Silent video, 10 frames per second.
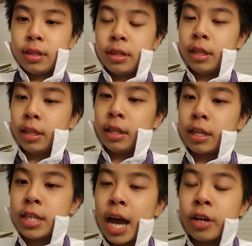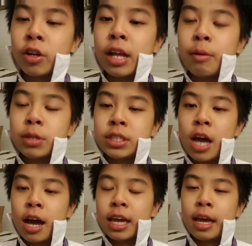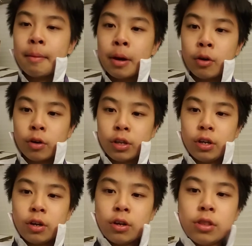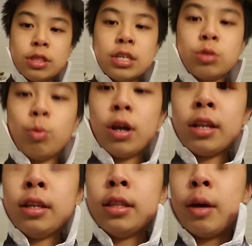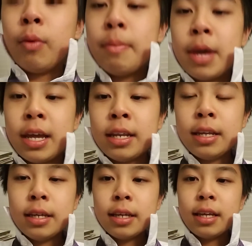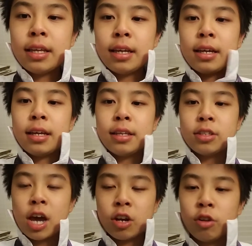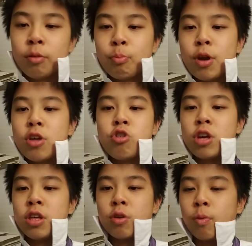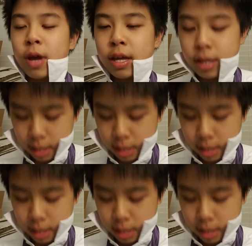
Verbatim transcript: the, the tunnel I was talking about earlier, this one that we made. Tunnel, bridge, either way.